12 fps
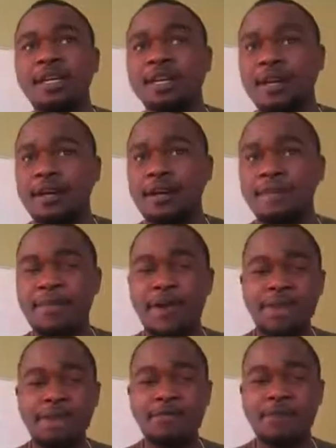
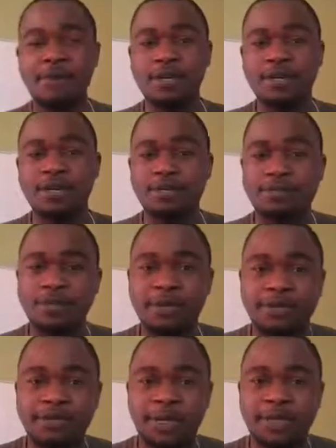My focus will
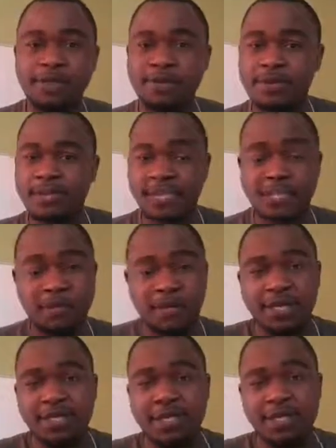be based on the
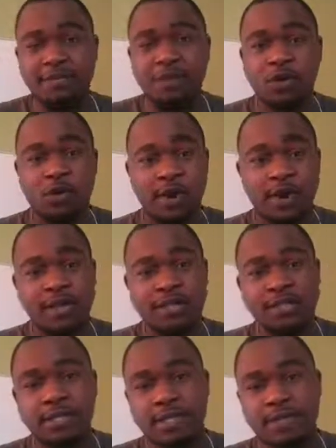experience that I've acquired
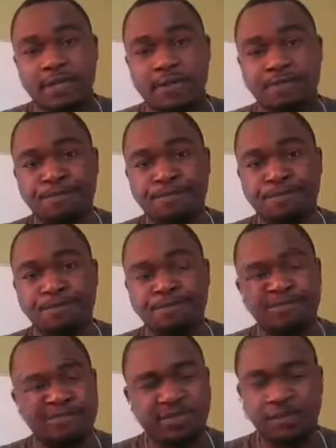
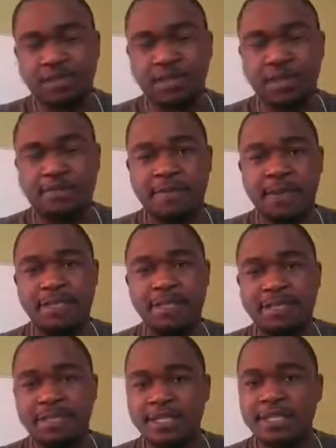with my
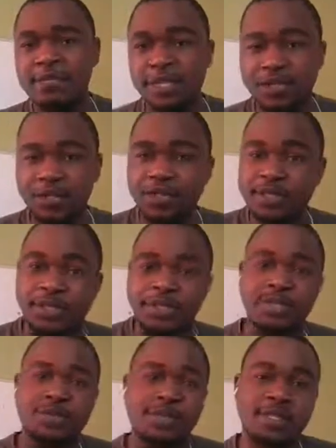stint, in my short
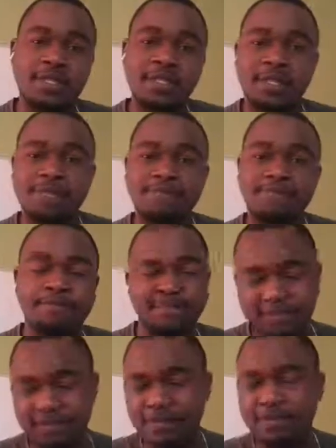stint with
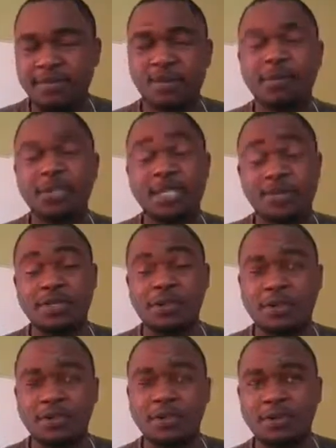Doctors
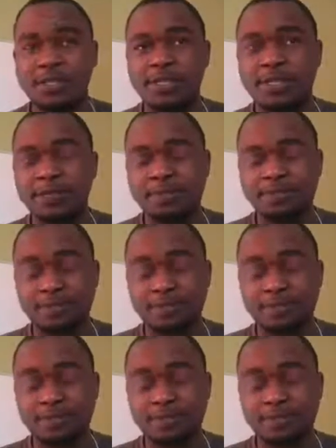Without Borders.